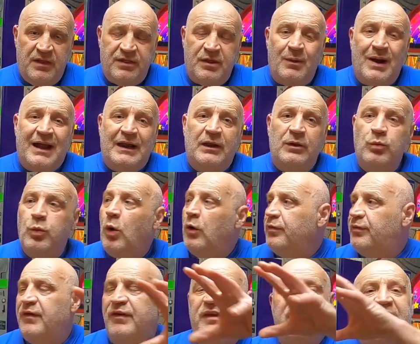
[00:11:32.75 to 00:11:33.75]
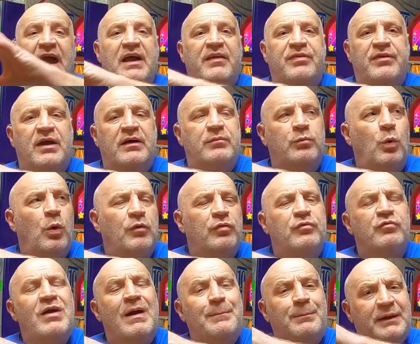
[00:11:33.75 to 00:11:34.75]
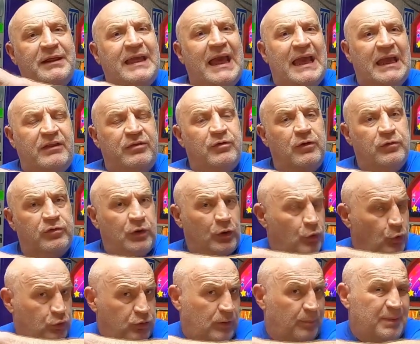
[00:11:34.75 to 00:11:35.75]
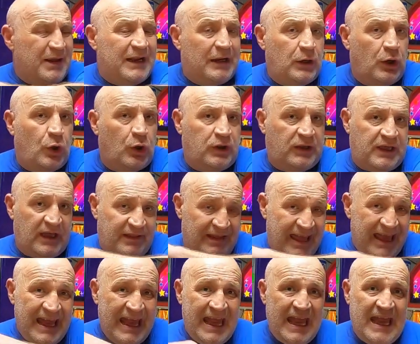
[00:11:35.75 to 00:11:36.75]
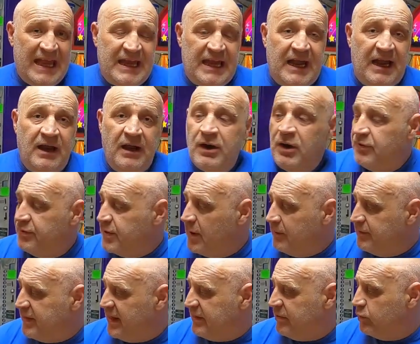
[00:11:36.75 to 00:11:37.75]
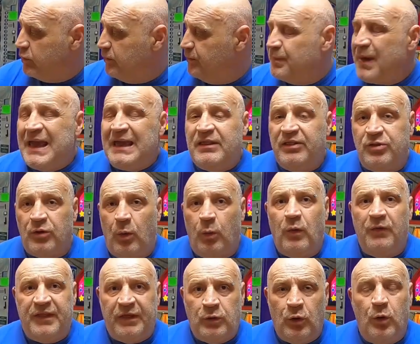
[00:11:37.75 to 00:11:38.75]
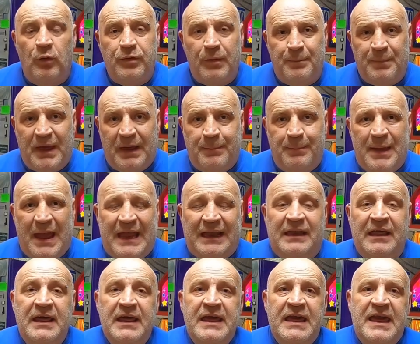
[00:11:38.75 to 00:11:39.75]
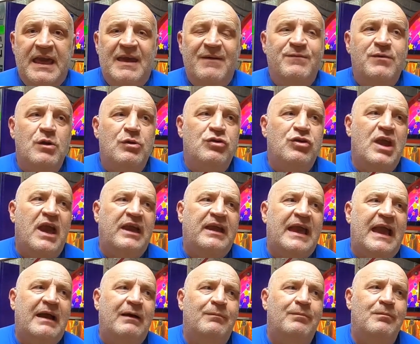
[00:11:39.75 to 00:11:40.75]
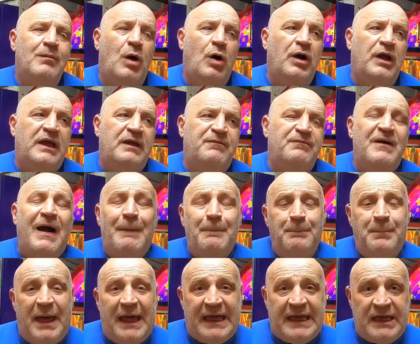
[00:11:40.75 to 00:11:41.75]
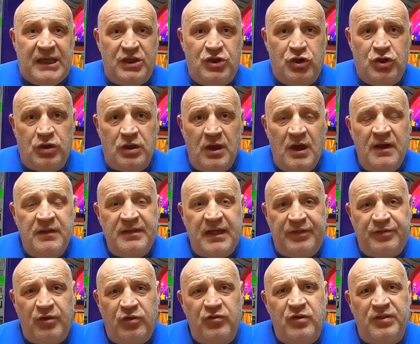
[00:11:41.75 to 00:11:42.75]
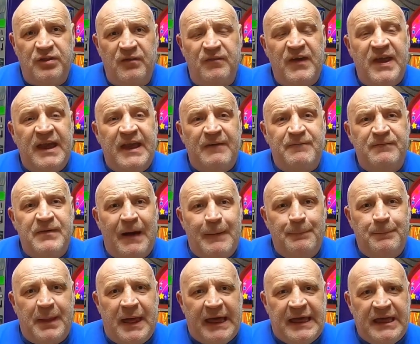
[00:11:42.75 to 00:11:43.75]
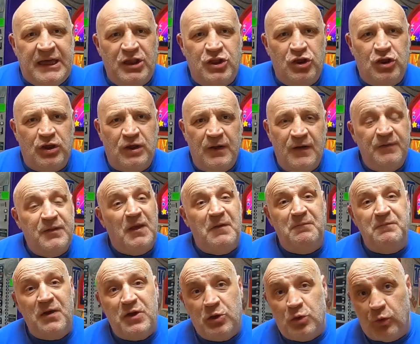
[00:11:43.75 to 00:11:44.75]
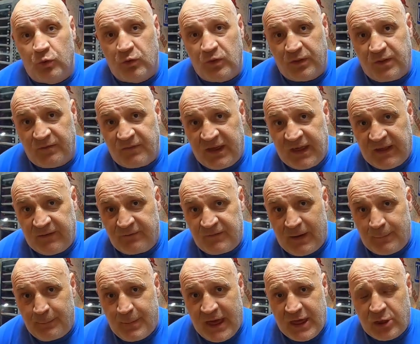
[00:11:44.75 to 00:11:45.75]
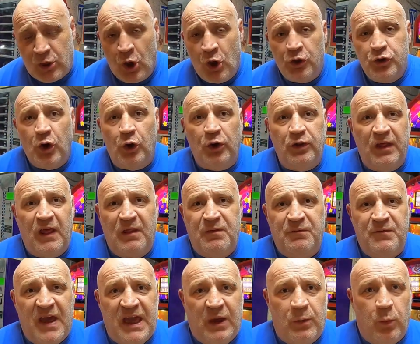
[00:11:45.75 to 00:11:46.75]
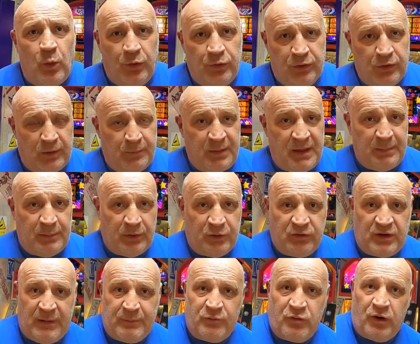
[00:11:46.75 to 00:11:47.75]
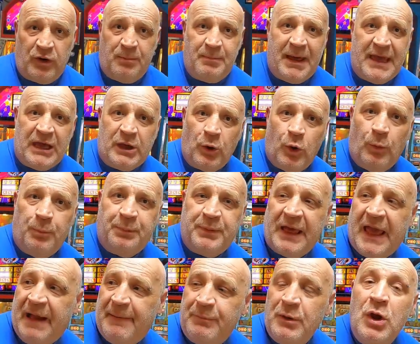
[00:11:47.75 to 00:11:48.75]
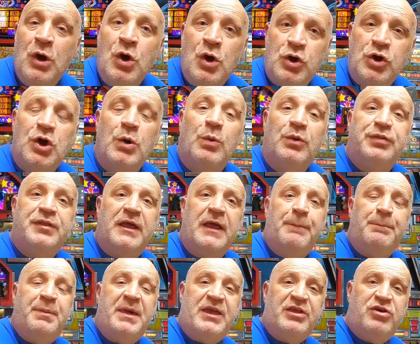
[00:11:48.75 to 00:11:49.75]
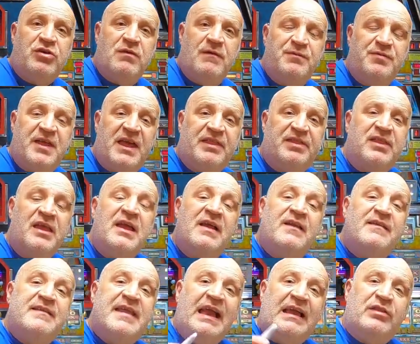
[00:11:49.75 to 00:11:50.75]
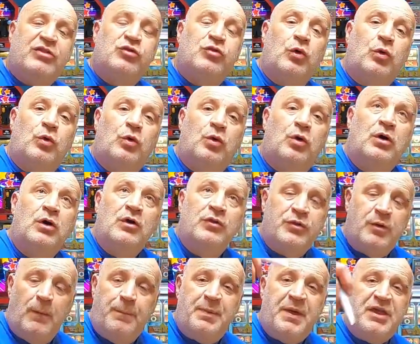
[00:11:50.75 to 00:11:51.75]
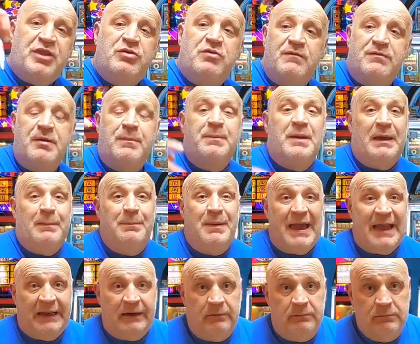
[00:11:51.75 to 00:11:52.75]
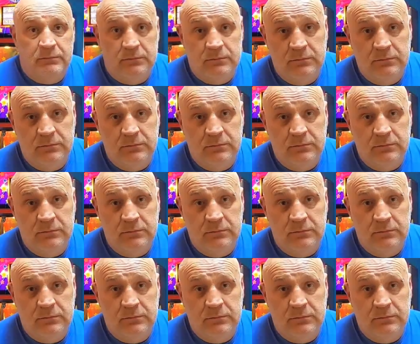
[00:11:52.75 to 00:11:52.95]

So Alan wanted to get one replicated that looked a bit like it here. So this was based on what they call the Big Ben. If you check out my fan page, that's the Christopher Higgitt fan page, the official Christopher Higgitt fan page, none of these fake ones that people keep trying to make up yet, you'll see a picture of this next door to a picture of the Bit of Ben.